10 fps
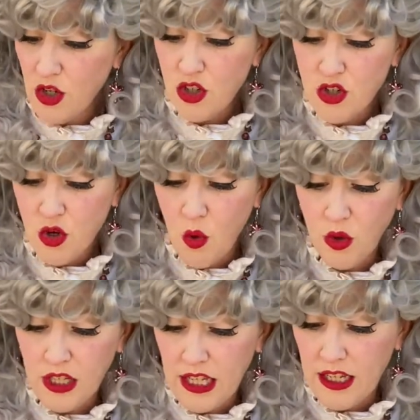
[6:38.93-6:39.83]

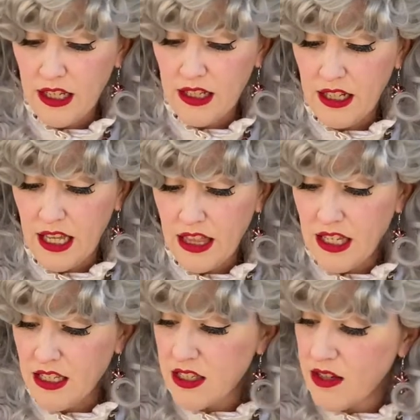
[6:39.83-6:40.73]
knolling like
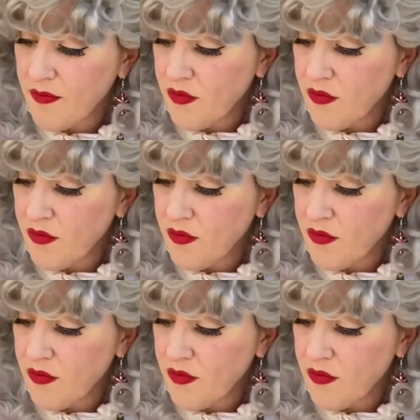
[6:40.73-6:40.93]
this,